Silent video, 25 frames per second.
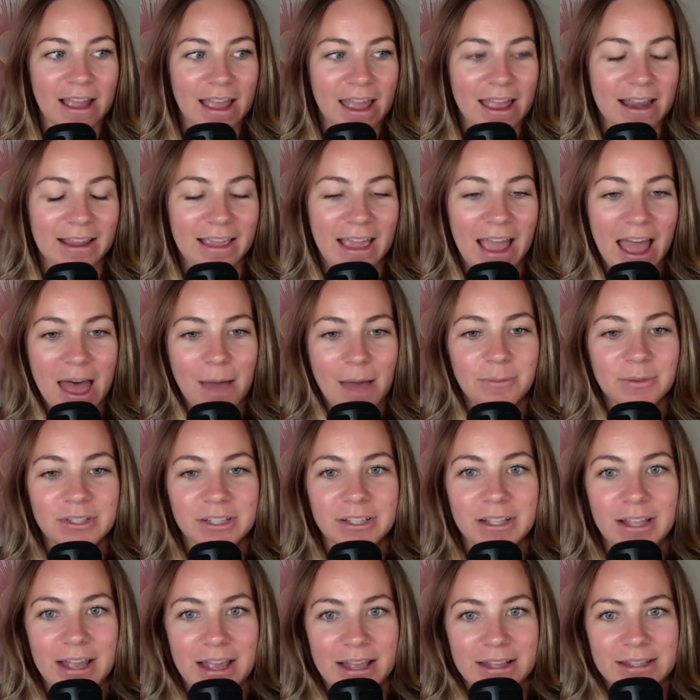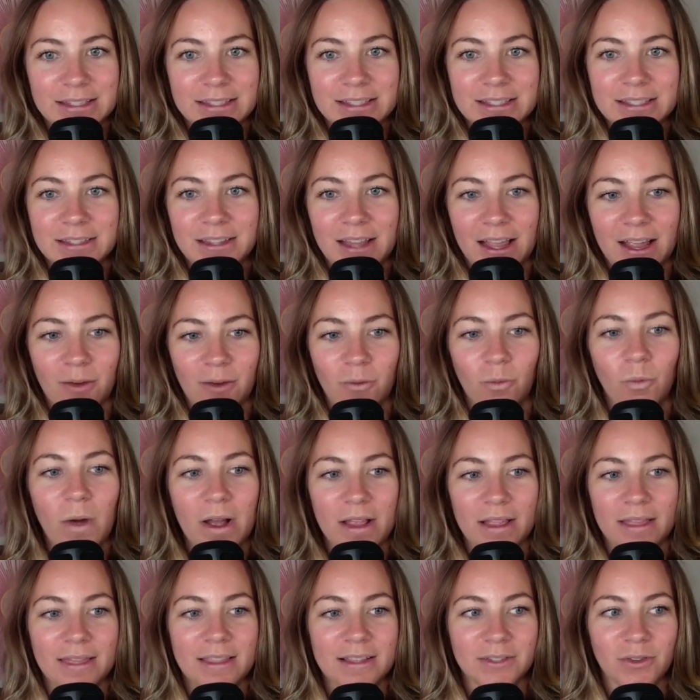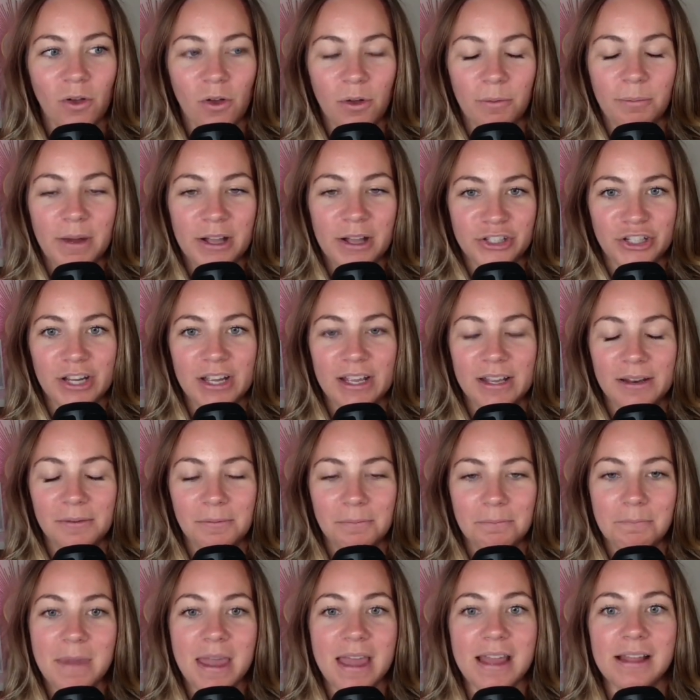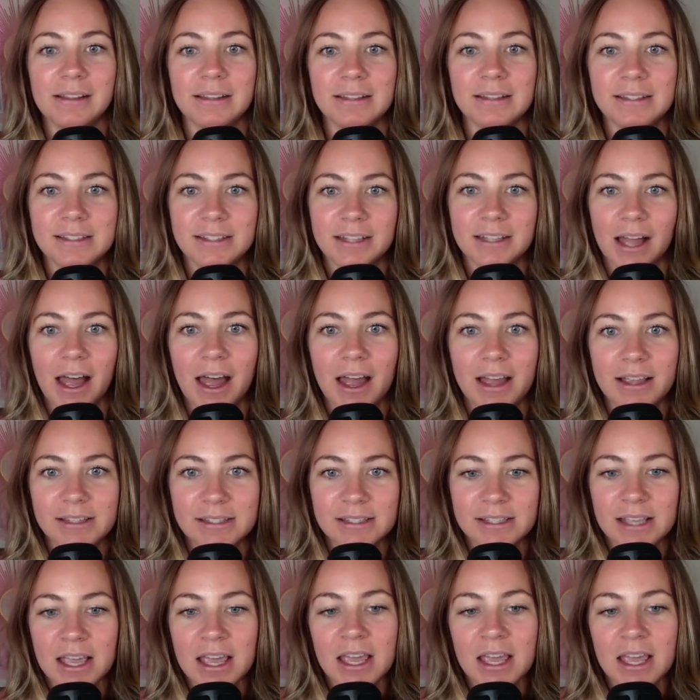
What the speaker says: encapsulates like what this whole budget means to us.